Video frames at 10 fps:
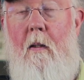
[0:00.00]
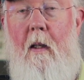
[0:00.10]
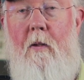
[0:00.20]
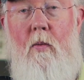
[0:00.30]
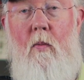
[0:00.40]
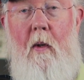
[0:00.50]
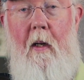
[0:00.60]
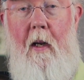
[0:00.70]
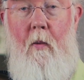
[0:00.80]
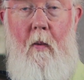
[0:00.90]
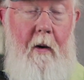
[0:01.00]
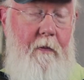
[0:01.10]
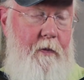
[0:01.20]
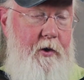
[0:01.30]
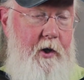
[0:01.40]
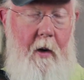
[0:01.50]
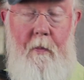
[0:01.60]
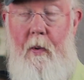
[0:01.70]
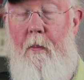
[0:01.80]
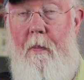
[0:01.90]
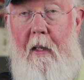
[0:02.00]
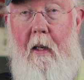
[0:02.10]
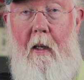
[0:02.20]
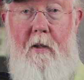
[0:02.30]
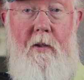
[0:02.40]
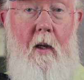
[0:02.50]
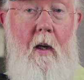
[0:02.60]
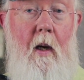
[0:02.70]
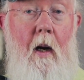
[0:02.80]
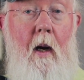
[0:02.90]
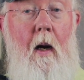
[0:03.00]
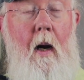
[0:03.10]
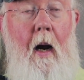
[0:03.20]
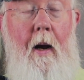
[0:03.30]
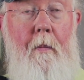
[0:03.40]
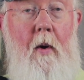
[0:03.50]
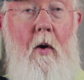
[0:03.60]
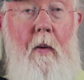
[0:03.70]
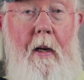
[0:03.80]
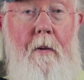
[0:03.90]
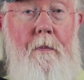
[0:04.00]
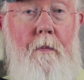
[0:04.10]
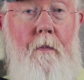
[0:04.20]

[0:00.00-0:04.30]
That's really a rough jump because I'm going